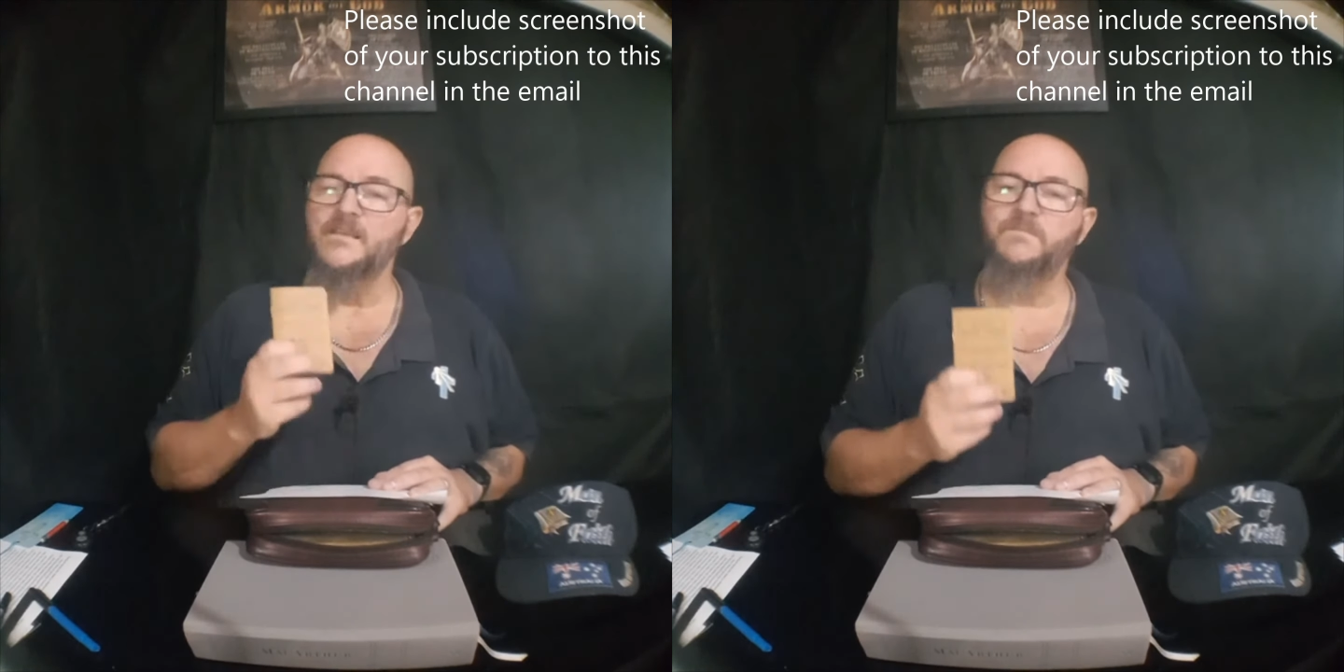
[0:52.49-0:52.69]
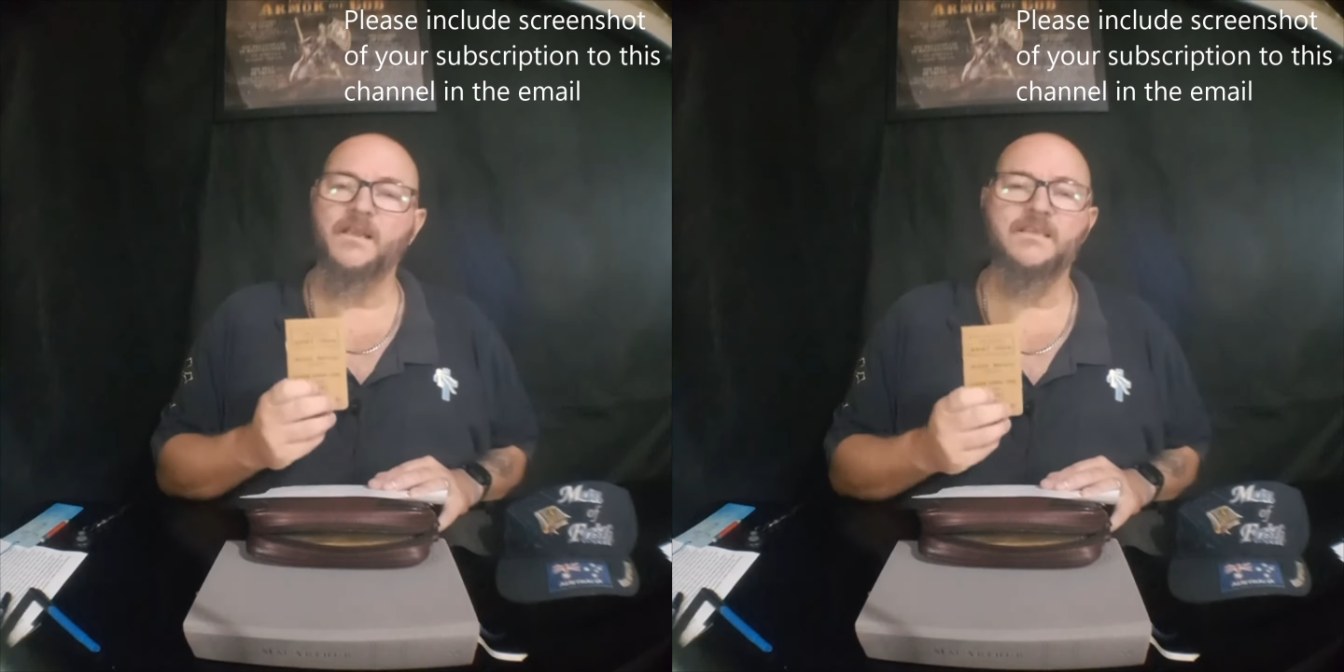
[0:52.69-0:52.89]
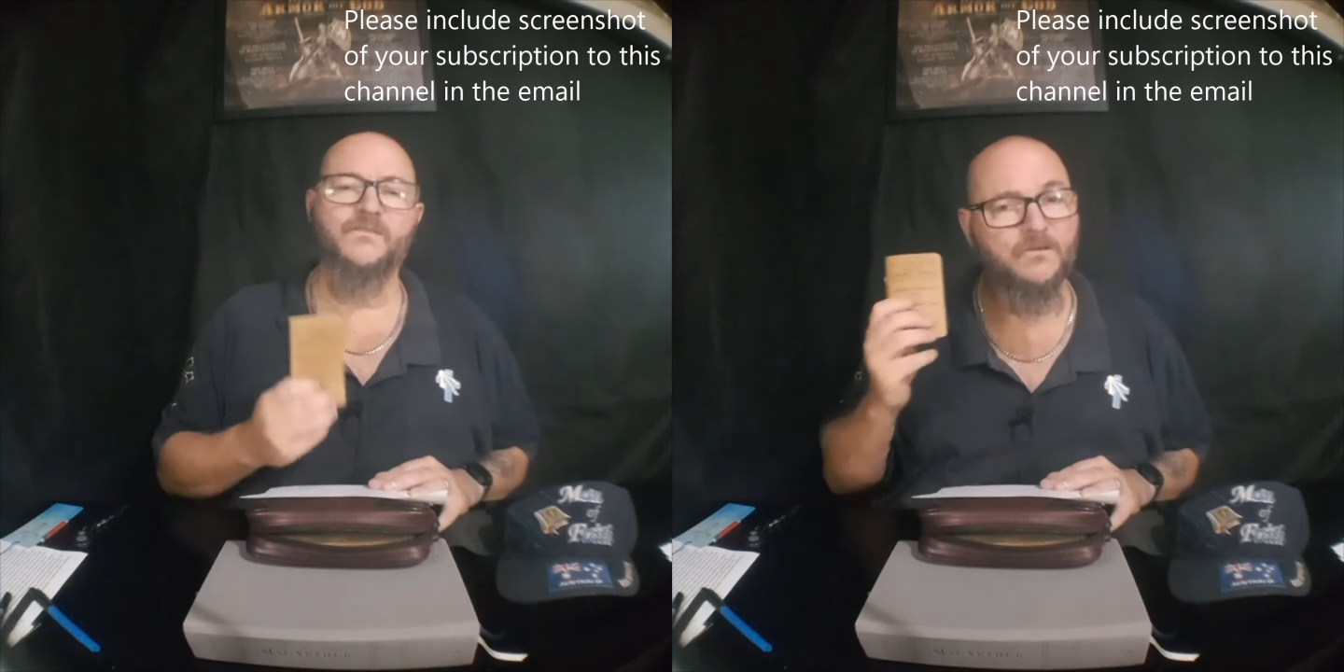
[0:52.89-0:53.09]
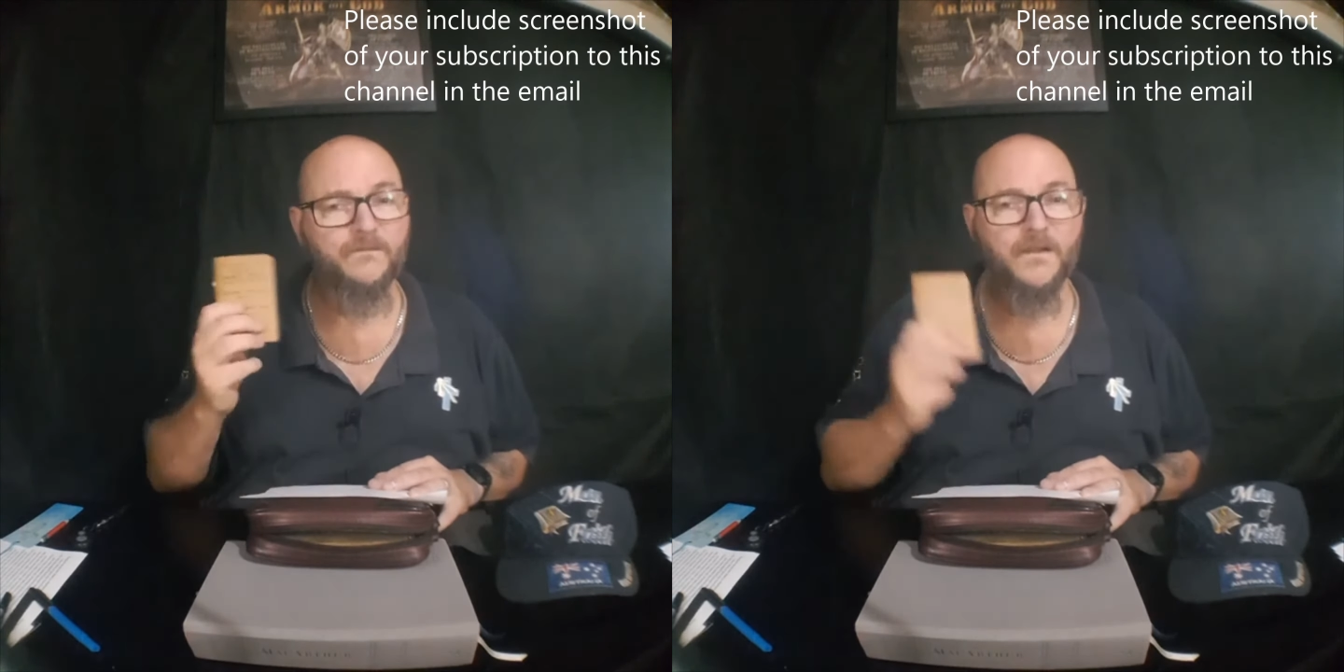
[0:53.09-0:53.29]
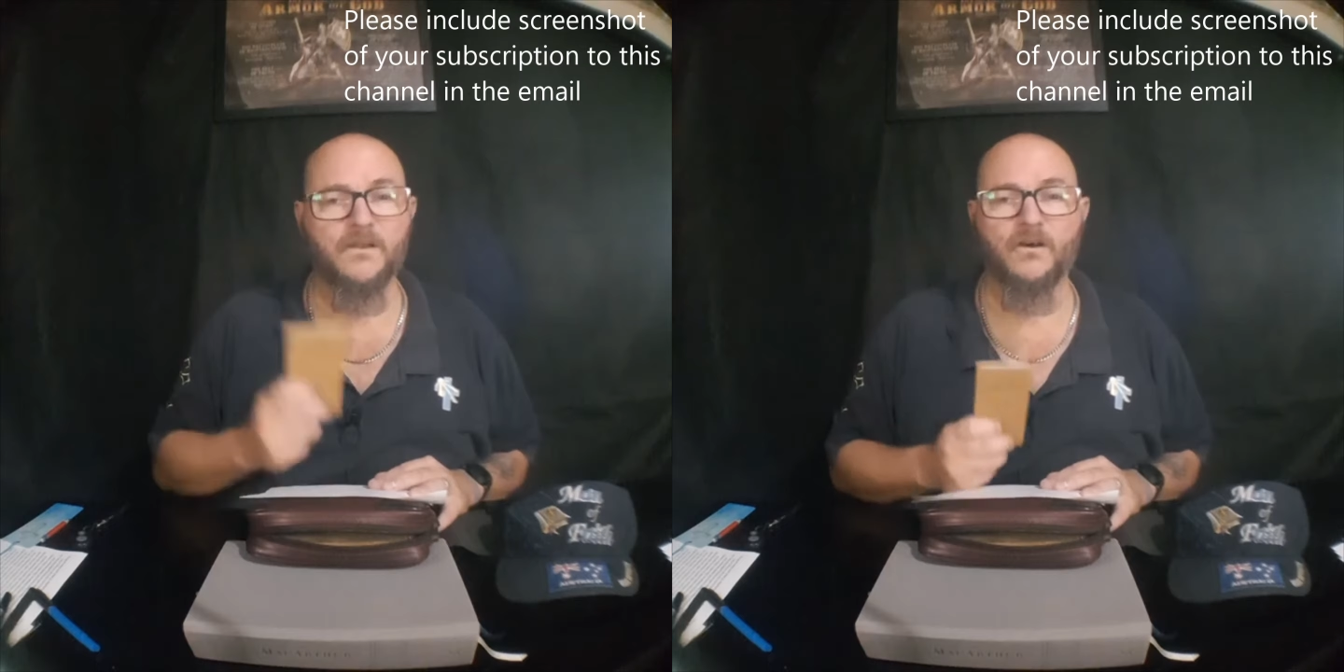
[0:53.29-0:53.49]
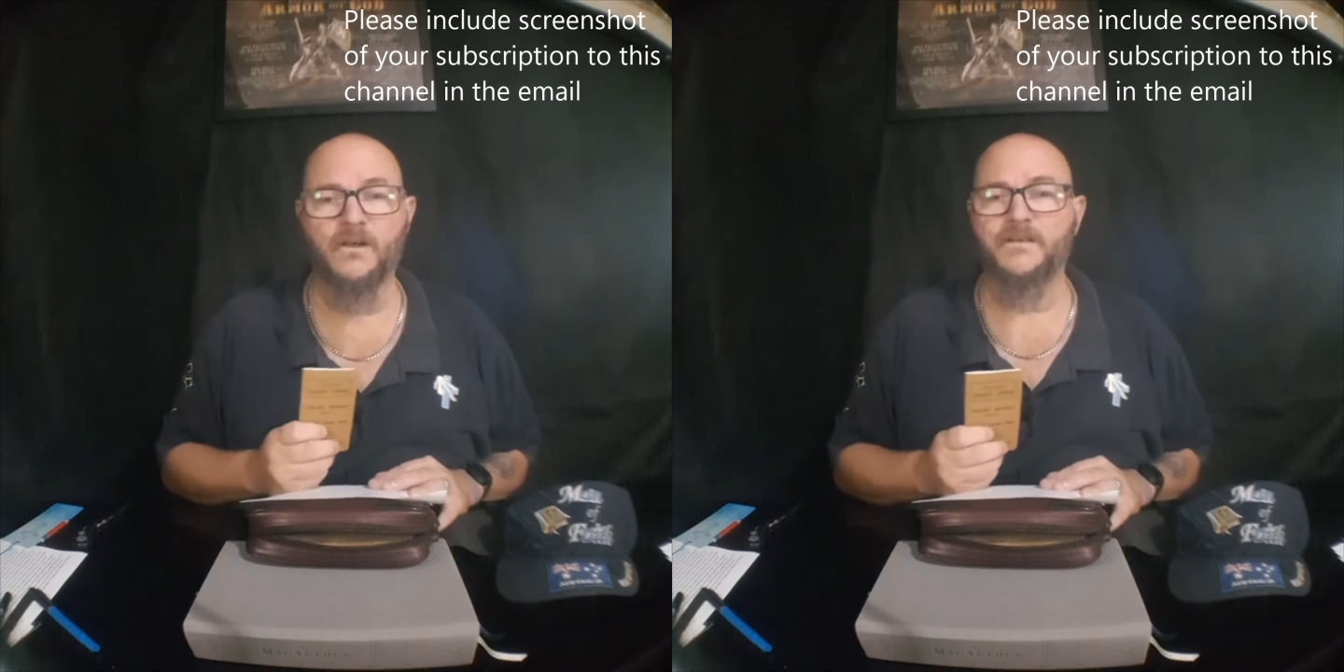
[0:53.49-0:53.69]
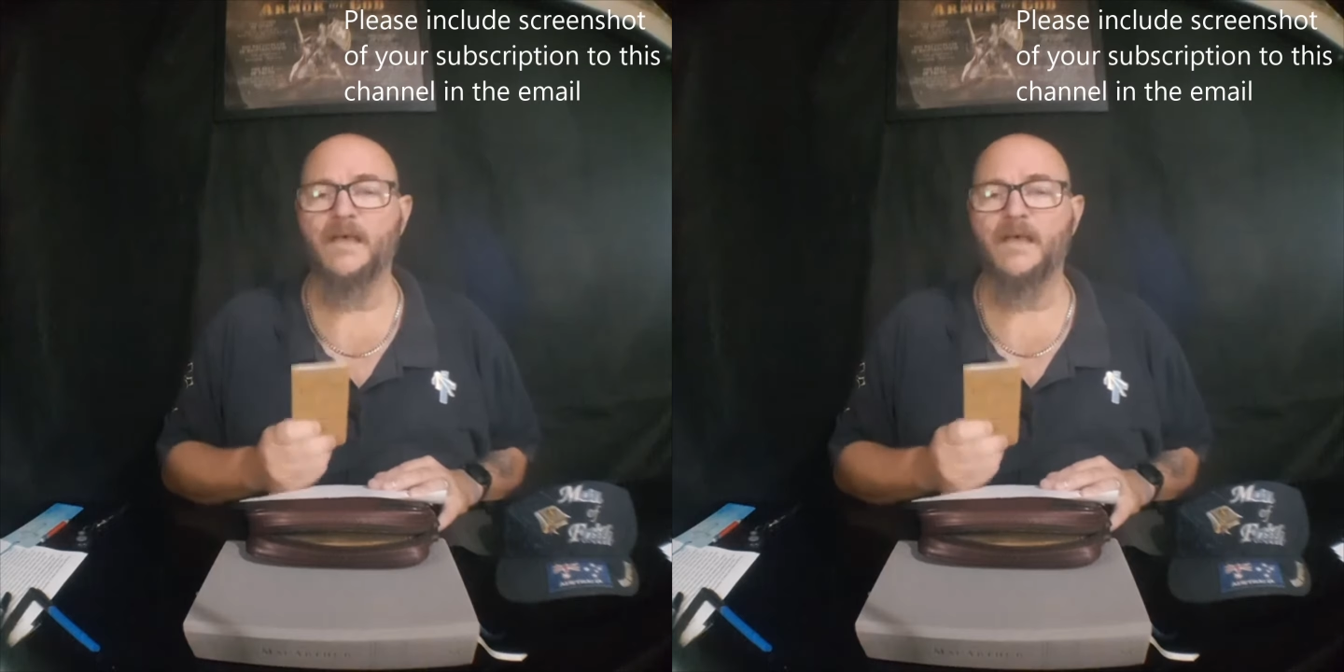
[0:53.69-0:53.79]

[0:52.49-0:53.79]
So please do it for God.